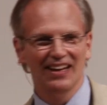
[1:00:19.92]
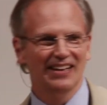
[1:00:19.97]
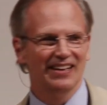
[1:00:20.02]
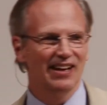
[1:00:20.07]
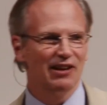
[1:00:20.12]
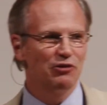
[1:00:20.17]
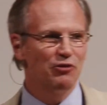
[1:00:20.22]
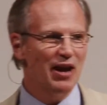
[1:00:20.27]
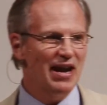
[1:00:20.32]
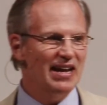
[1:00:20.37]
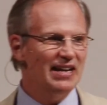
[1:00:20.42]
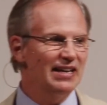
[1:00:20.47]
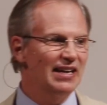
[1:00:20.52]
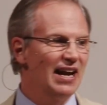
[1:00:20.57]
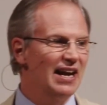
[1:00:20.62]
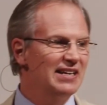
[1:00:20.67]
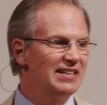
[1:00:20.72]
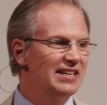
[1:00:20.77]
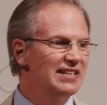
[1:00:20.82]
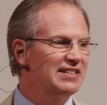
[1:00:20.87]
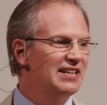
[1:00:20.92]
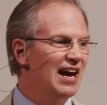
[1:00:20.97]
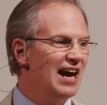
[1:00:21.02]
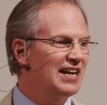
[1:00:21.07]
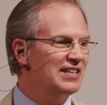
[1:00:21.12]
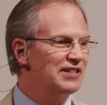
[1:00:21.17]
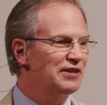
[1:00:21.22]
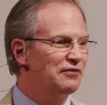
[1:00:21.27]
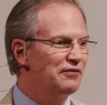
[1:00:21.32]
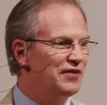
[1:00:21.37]
Now, granted, I did
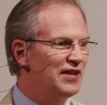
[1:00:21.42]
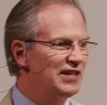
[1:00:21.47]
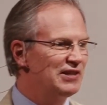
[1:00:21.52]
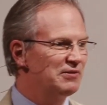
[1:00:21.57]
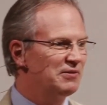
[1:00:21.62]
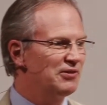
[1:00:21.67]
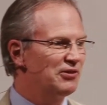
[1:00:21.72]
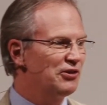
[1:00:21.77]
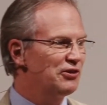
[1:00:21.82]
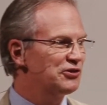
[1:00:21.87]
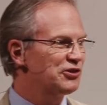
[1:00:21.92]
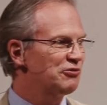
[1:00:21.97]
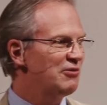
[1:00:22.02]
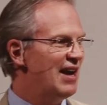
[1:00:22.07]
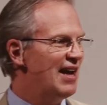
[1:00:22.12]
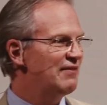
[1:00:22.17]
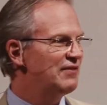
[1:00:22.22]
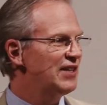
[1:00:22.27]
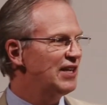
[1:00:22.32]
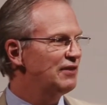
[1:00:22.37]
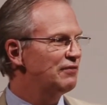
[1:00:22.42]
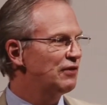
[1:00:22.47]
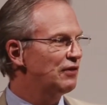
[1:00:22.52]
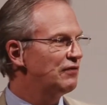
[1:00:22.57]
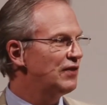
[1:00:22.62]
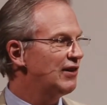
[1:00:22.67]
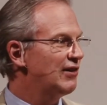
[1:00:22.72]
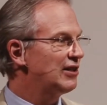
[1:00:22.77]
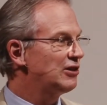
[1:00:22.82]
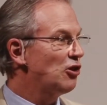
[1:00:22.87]
not defeat Earth's gravity for
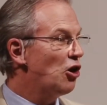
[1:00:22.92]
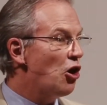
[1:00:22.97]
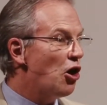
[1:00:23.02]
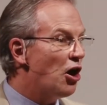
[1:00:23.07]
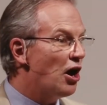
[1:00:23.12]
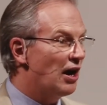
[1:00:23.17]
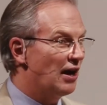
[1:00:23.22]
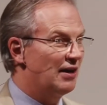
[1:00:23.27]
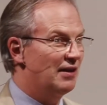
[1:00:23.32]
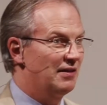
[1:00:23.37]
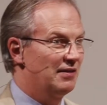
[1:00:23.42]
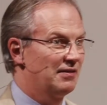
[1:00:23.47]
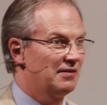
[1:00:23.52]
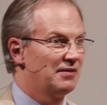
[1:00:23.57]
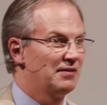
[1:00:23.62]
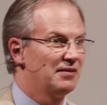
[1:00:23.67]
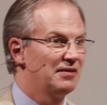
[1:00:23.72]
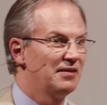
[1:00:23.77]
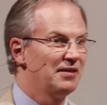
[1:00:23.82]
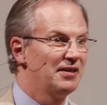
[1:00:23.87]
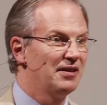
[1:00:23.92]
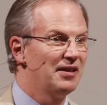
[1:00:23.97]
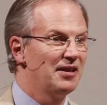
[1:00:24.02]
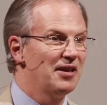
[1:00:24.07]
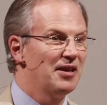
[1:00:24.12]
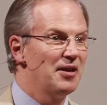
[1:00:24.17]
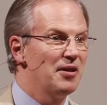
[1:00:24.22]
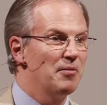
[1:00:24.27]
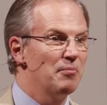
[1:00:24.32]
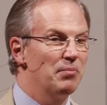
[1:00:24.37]
very long,
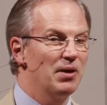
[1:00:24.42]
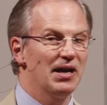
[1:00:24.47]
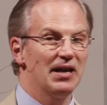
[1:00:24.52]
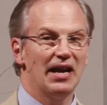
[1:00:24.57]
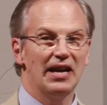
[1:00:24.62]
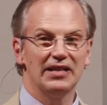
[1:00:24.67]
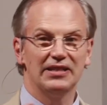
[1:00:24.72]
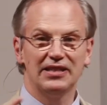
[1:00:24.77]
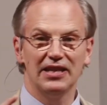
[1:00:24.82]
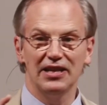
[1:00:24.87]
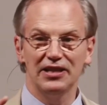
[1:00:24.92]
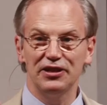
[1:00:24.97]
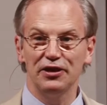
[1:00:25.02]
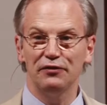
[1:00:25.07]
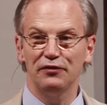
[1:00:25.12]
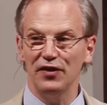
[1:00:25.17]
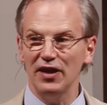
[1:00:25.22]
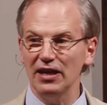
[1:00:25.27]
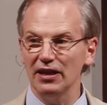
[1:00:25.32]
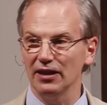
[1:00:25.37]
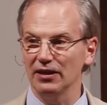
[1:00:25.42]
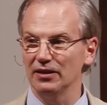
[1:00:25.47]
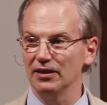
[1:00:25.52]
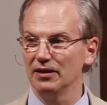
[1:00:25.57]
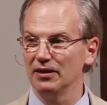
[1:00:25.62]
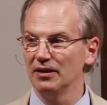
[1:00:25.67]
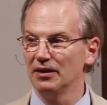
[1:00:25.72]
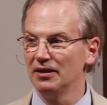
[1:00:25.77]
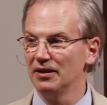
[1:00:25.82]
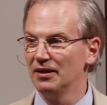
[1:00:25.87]
but I did defeat it
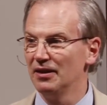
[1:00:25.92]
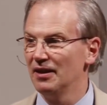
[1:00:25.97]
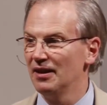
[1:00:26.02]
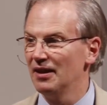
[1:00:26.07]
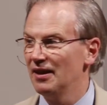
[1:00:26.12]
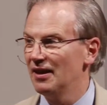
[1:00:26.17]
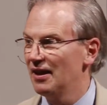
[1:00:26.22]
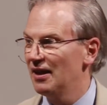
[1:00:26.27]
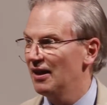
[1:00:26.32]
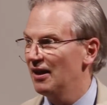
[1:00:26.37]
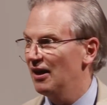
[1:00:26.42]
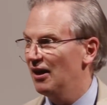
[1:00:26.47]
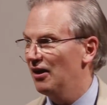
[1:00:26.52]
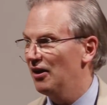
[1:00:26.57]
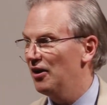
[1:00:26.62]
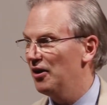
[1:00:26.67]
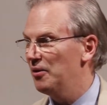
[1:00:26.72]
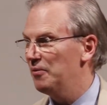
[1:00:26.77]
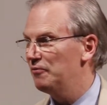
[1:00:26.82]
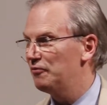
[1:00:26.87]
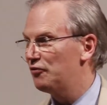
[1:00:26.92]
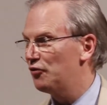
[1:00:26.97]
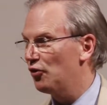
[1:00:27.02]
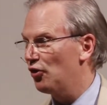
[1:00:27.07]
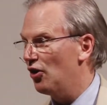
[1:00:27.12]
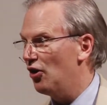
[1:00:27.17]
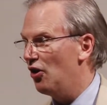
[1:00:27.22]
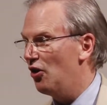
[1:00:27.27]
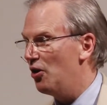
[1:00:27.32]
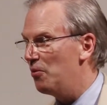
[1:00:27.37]
um,
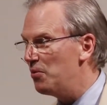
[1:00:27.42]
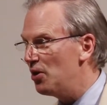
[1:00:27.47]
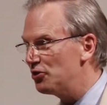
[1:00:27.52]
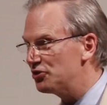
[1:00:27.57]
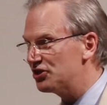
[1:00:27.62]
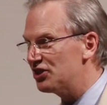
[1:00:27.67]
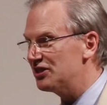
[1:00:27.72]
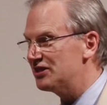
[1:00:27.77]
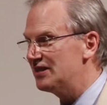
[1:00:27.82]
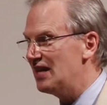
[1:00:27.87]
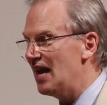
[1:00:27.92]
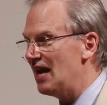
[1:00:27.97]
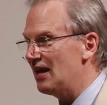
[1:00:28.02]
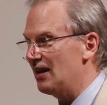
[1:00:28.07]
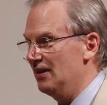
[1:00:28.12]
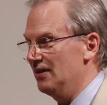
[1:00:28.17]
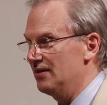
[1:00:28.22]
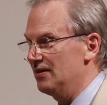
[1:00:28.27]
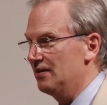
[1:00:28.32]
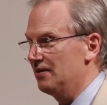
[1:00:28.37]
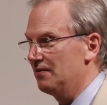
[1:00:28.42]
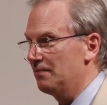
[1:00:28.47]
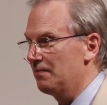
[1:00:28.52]
for almost a second.